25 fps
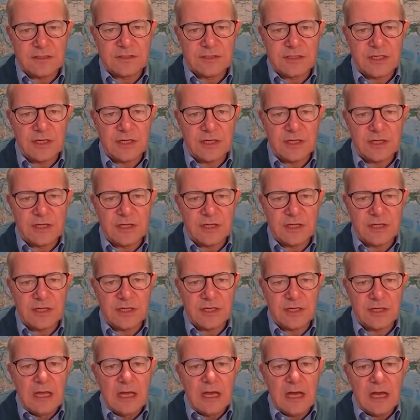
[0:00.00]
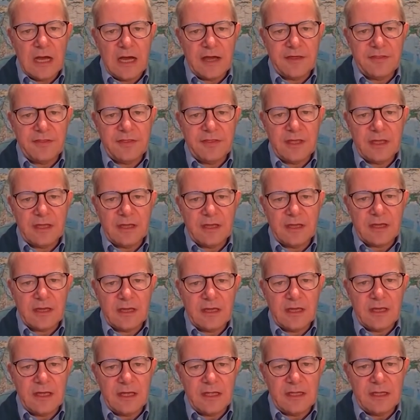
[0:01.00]
So I
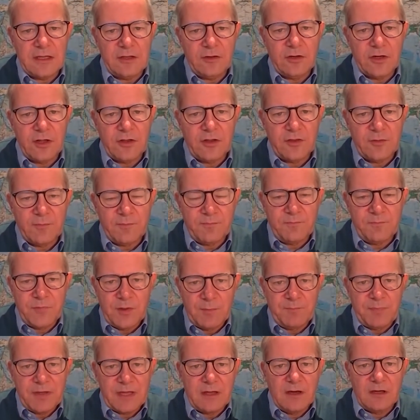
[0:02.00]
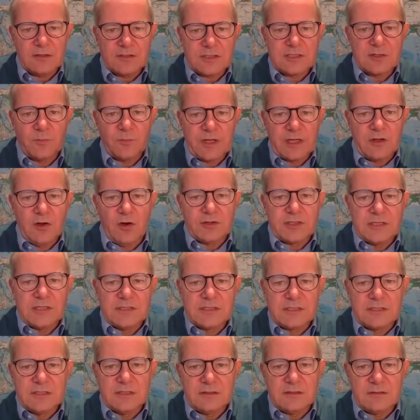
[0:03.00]
think, the big answer we got
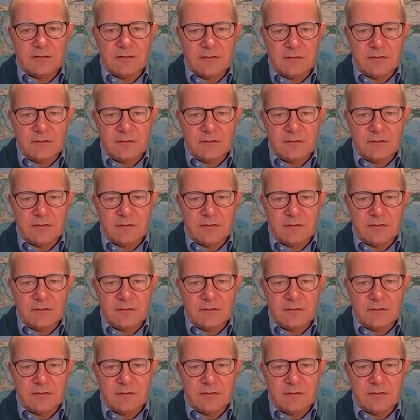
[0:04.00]
is that,